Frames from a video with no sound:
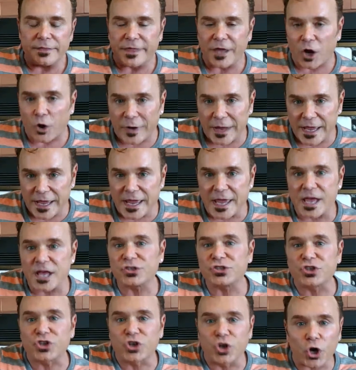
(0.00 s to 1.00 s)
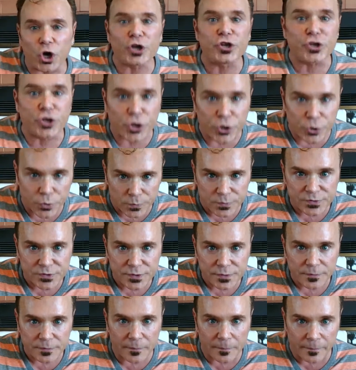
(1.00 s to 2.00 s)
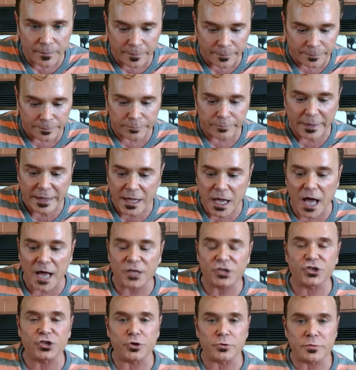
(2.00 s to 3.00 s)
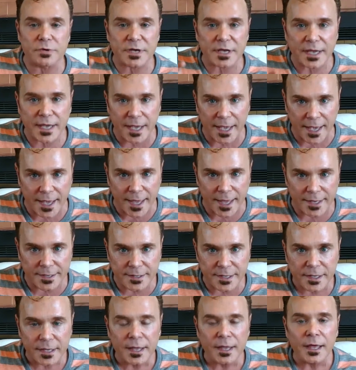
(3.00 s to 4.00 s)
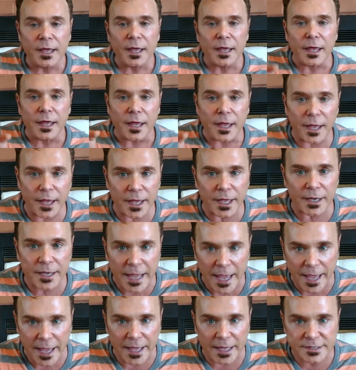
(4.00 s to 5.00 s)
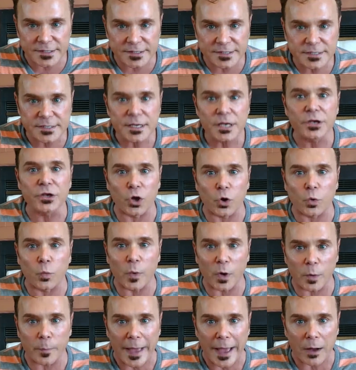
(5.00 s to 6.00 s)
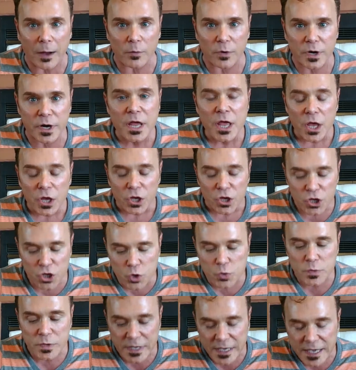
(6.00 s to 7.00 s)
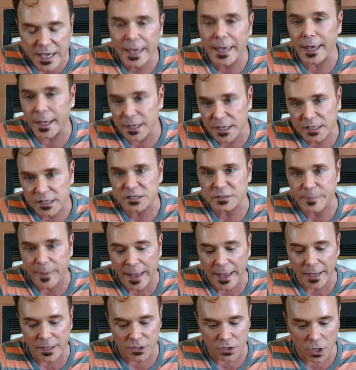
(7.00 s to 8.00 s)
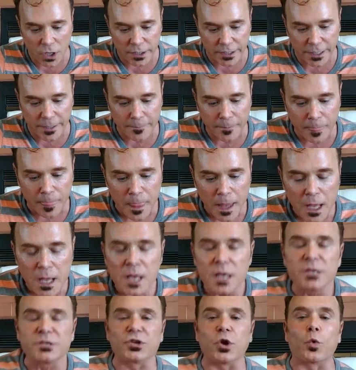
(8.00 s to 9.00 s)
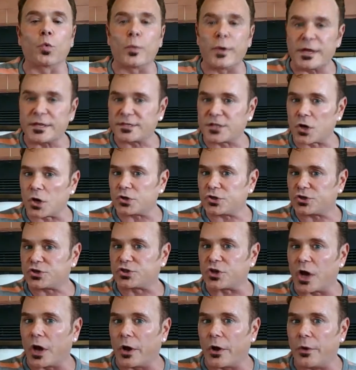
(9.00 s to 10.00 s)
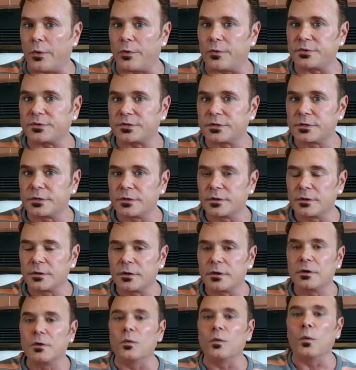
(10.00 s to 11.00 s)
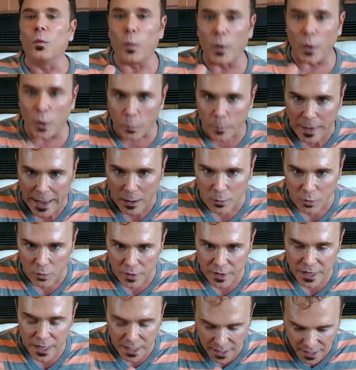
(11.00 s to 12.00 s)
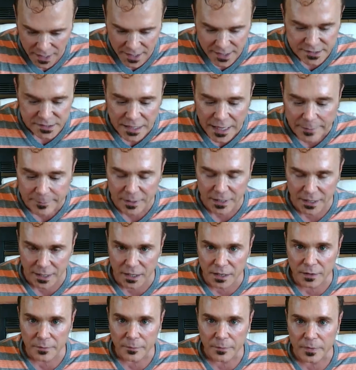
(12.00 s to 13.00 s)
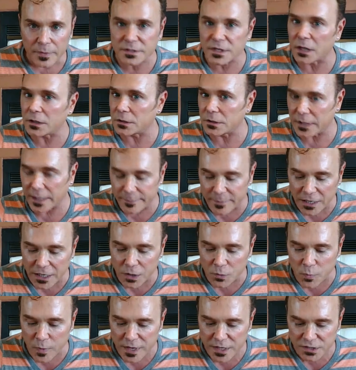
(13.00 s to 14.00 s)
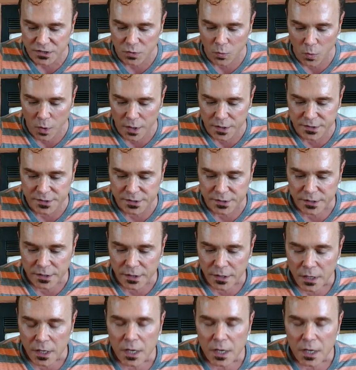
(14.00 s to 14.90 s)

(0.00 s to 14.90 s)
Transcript: there is good news because you can enhance your willpower. You can expand on it. So research shows willpower is limited. It's a limited resource.